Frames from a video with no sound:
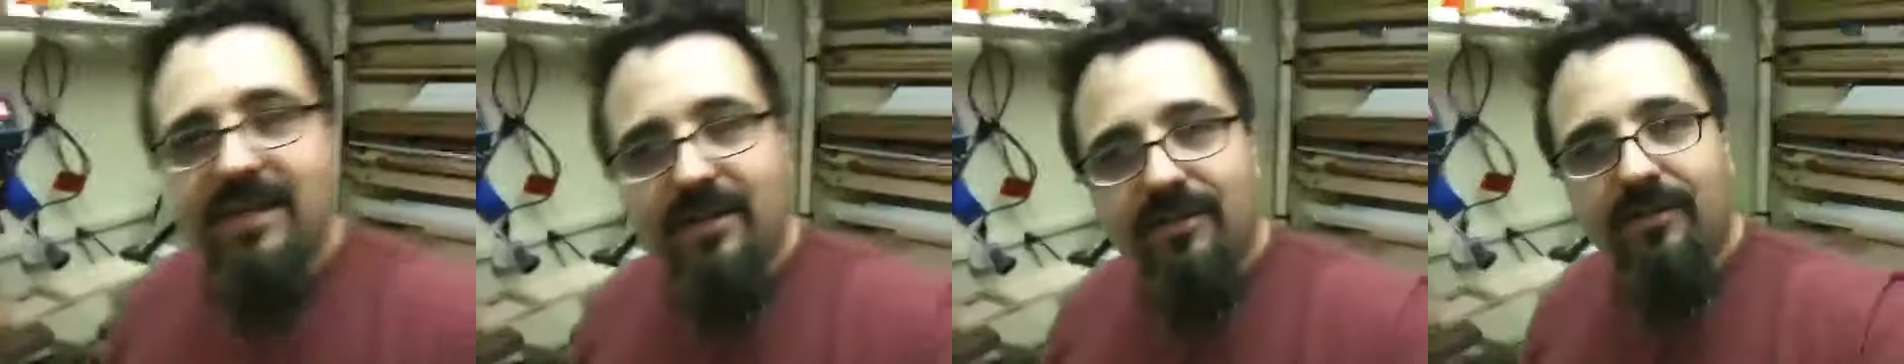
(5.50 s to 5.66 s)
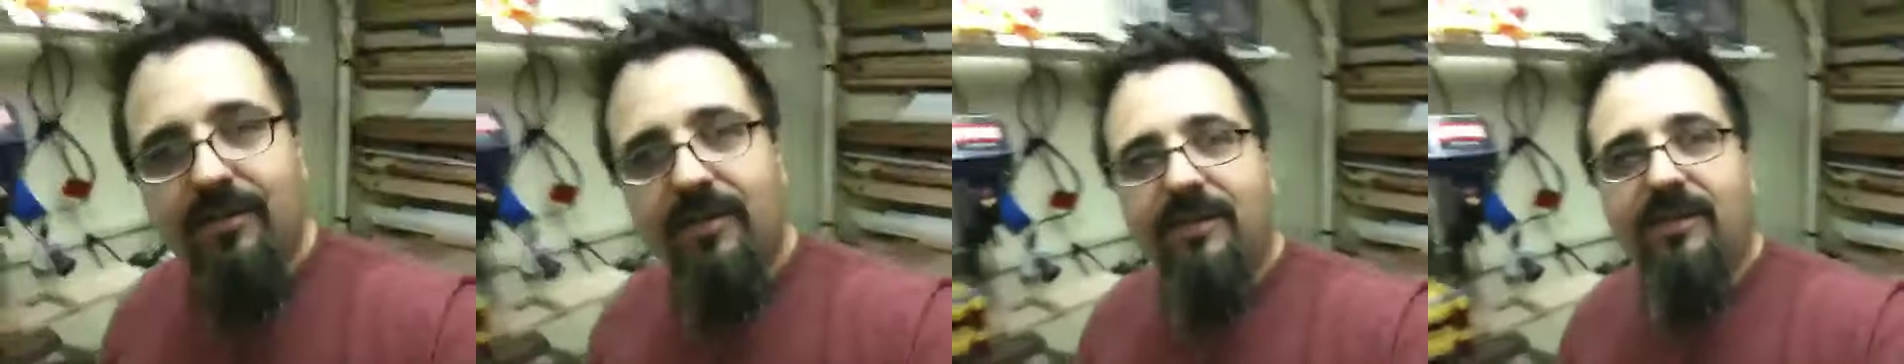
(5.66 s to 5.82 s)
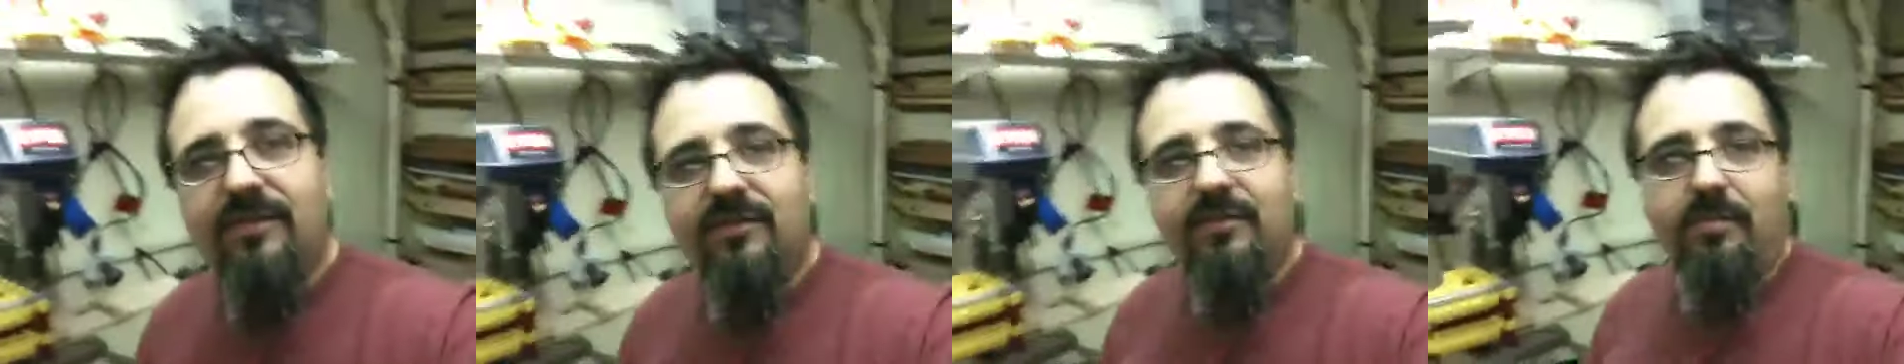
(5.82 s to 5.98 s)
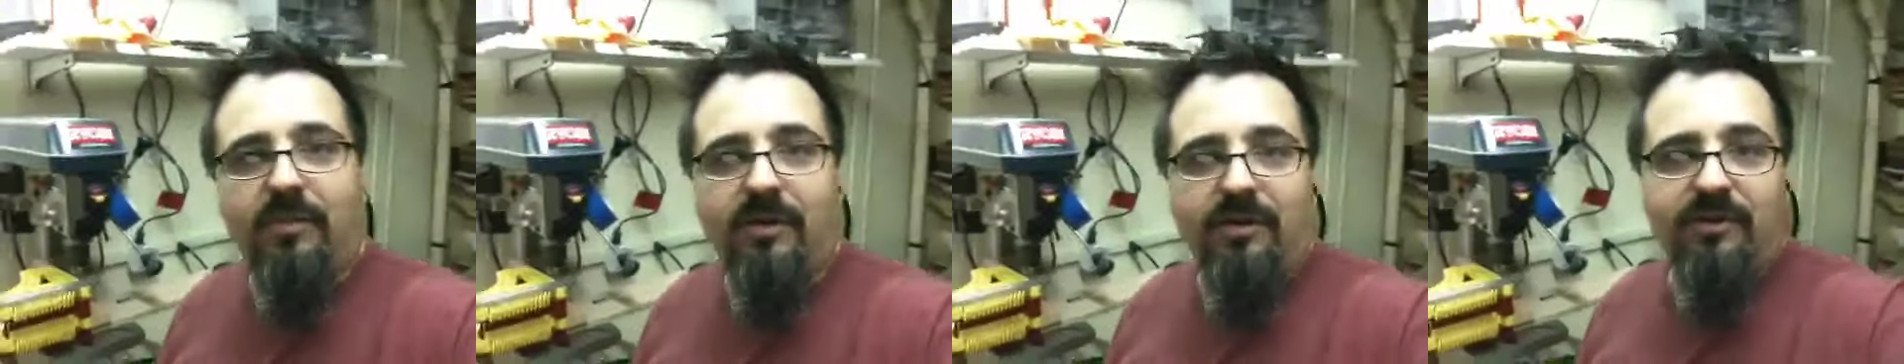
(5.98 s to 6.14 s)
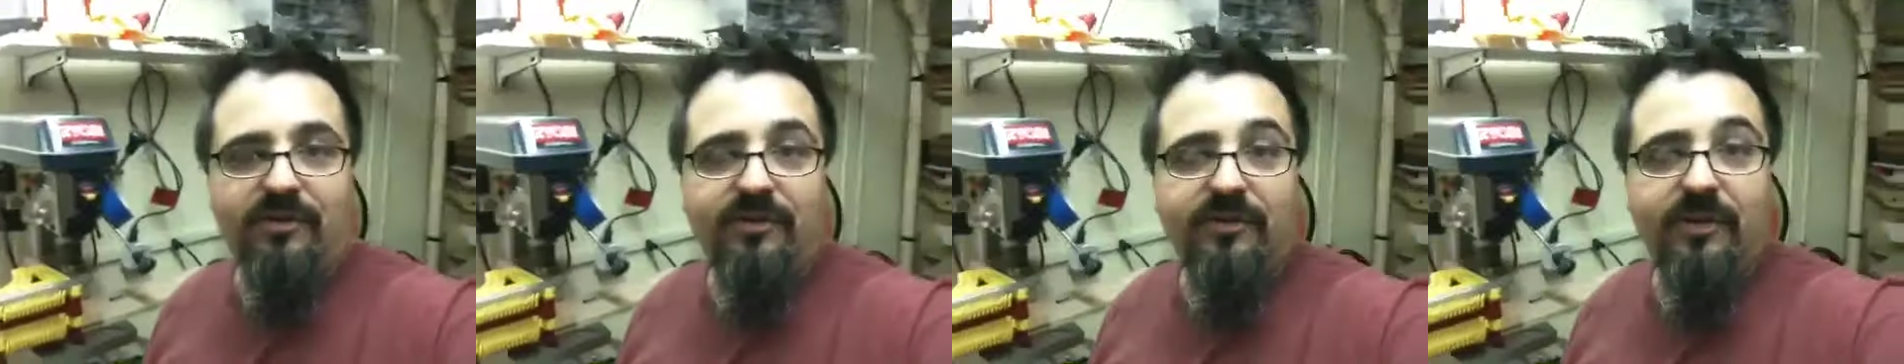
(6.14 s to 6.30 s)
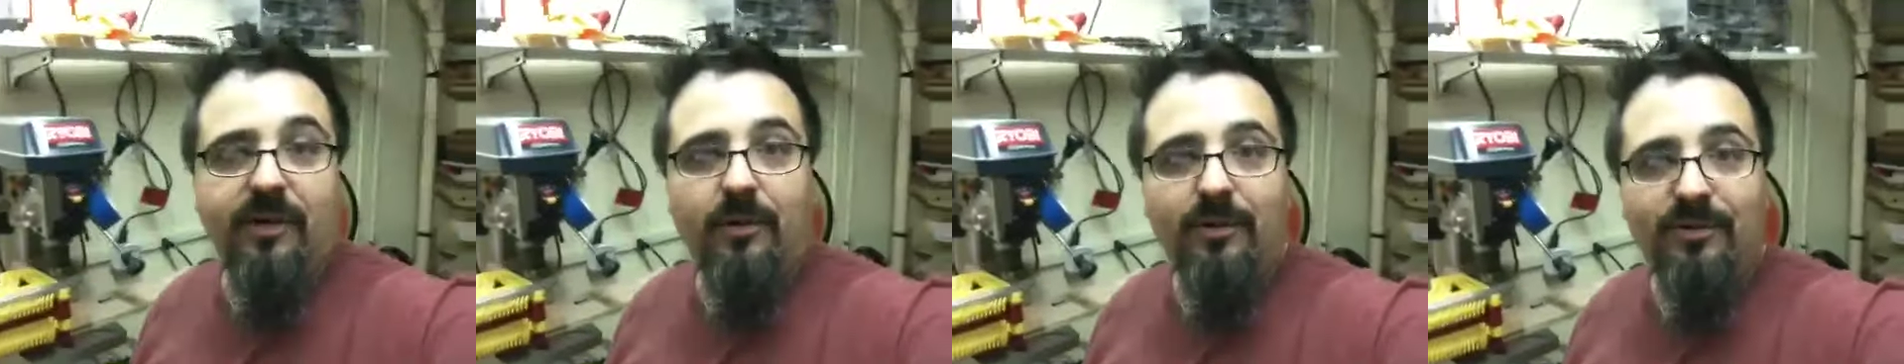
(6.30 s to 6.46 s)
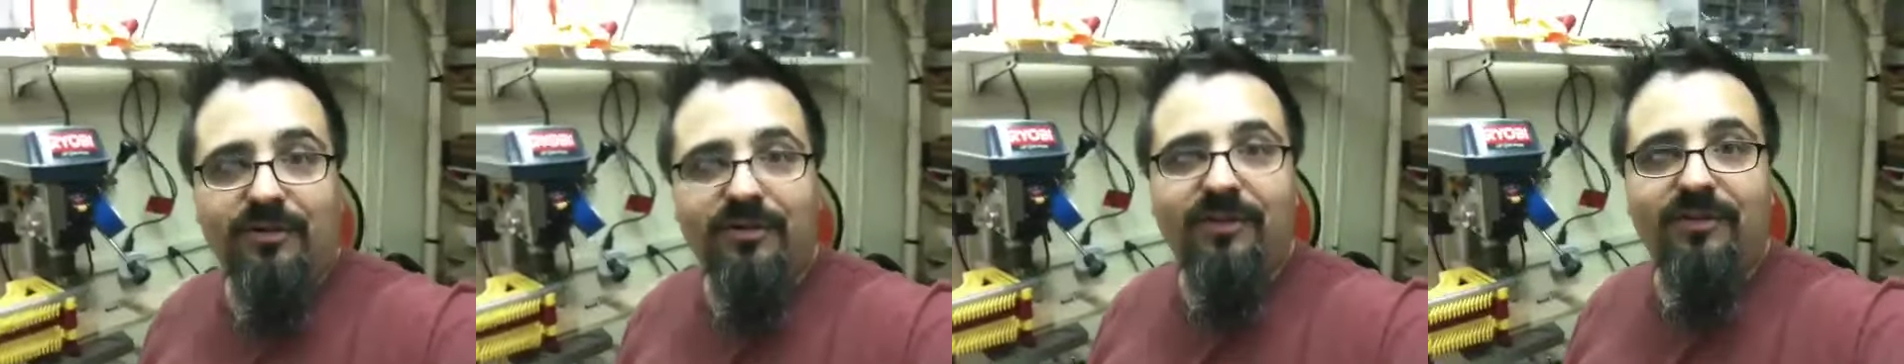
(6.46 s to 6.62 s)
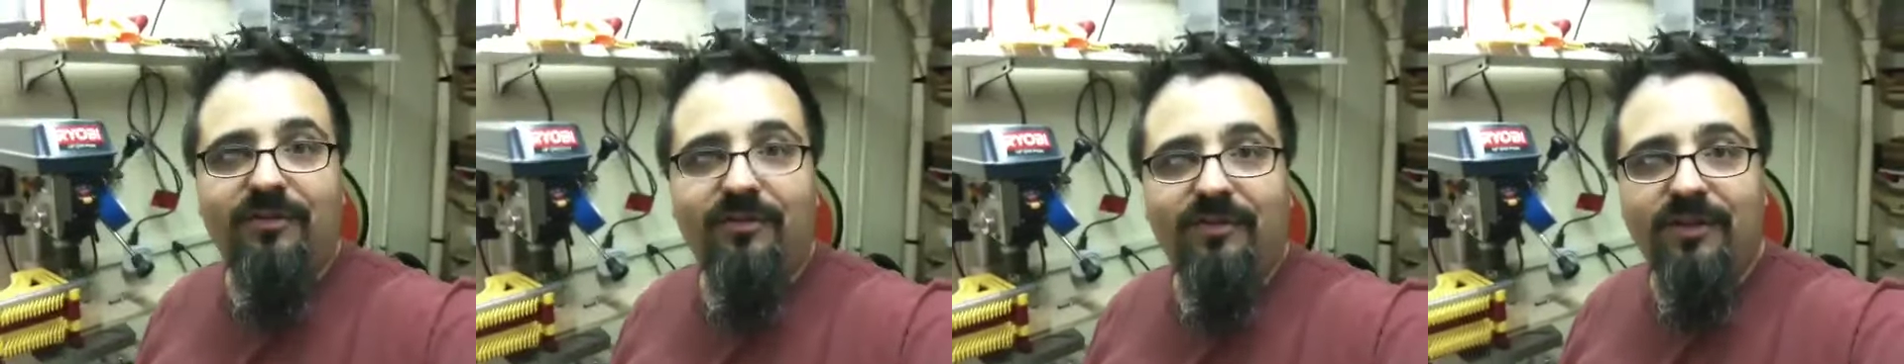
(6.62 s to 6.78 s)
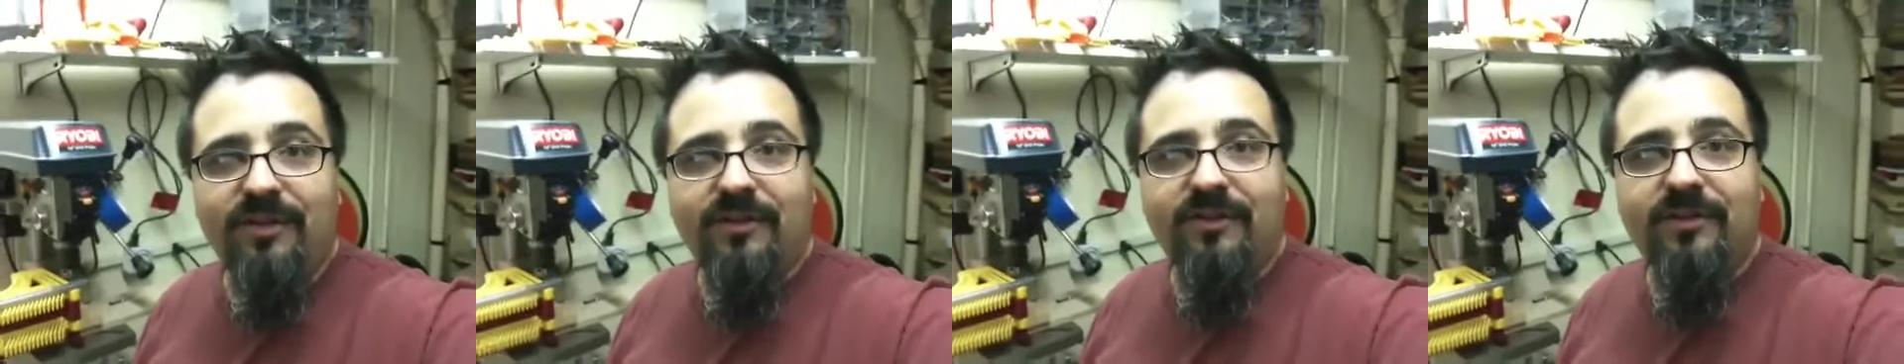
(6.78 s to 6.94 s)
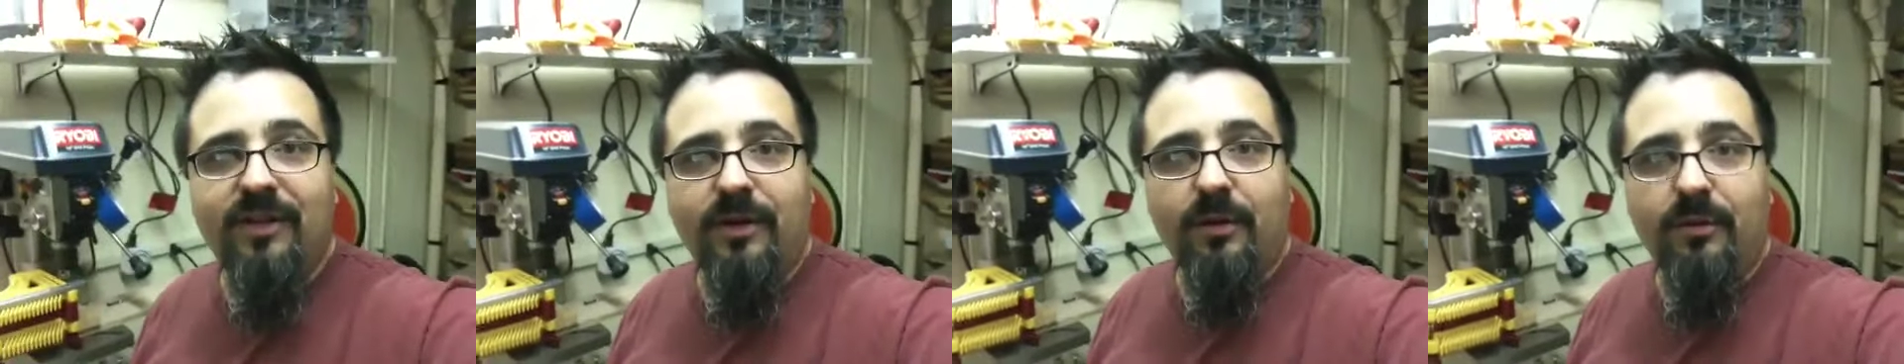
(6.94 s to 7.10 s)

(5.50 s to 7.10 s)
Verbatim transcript: nearly as much as I was convinced